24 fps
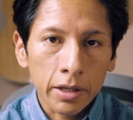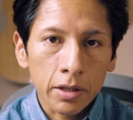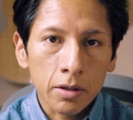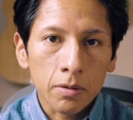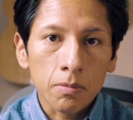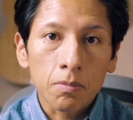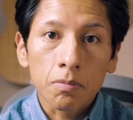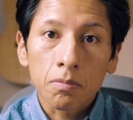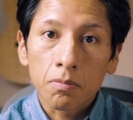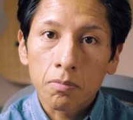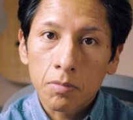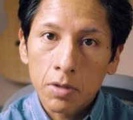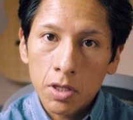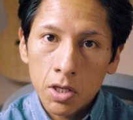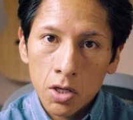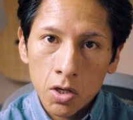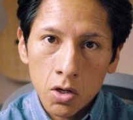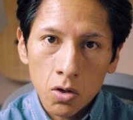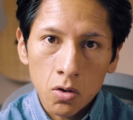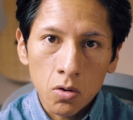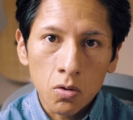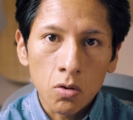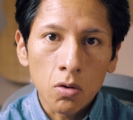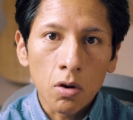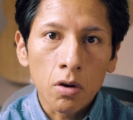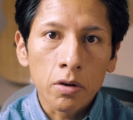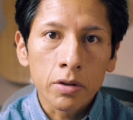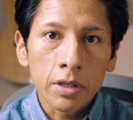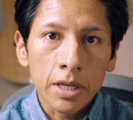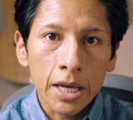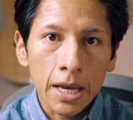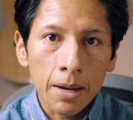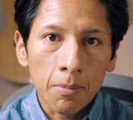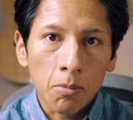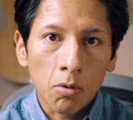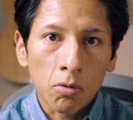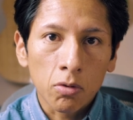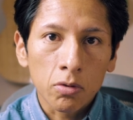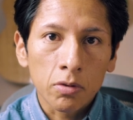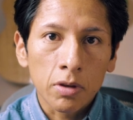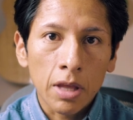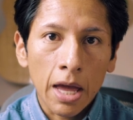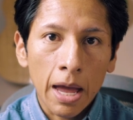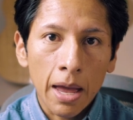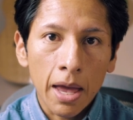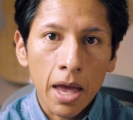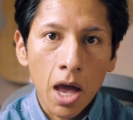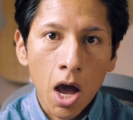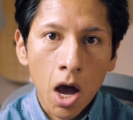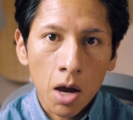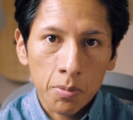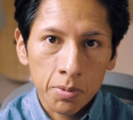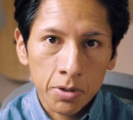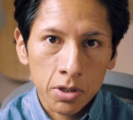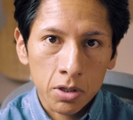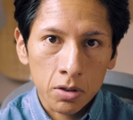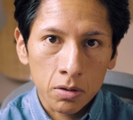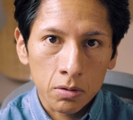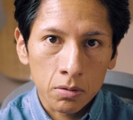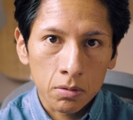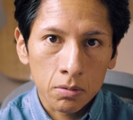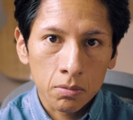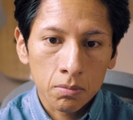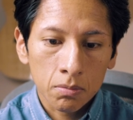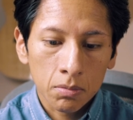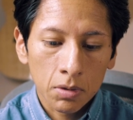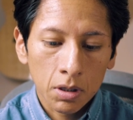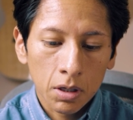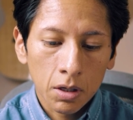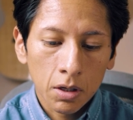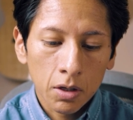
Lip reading: that you enable that option.